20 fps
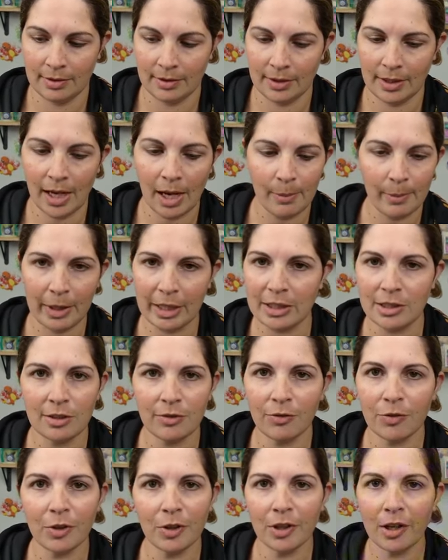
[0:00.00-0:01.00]
Now I'm itching
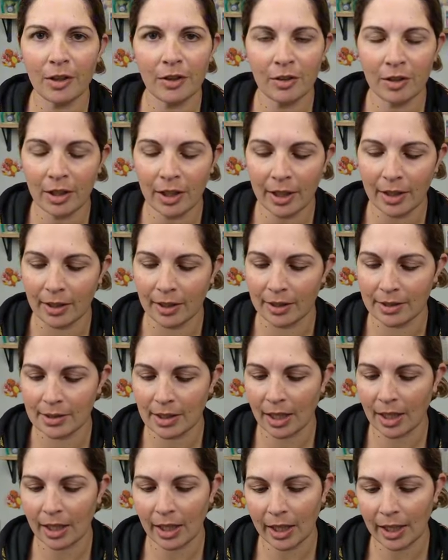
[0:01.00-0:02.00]
for another hit. It's
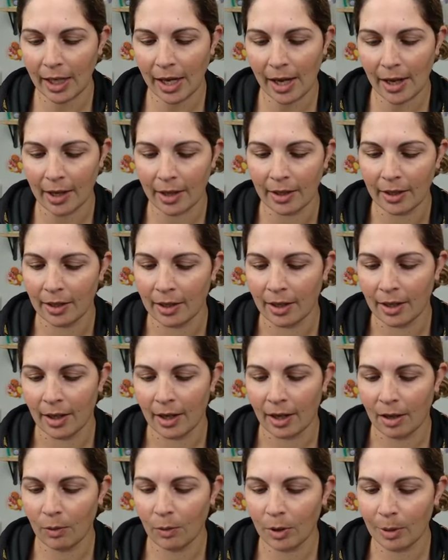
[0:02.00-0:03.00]
not like I,
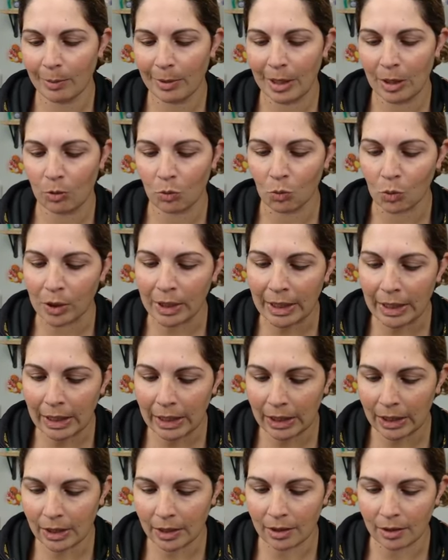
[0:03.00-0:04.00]
I don't want to be
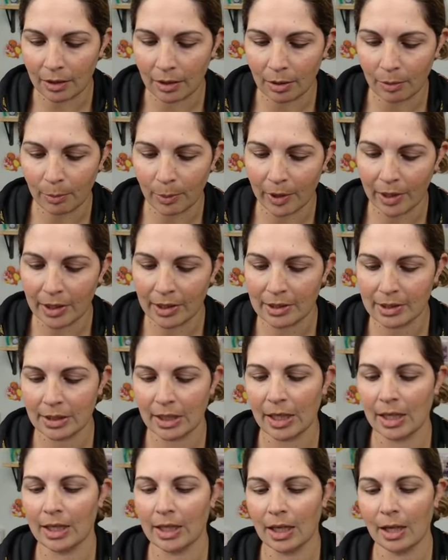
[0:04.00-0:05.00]
greedy here, but it's
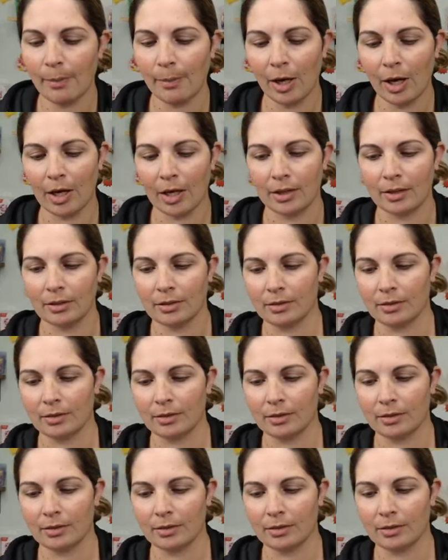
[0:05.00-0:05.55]
like, come on.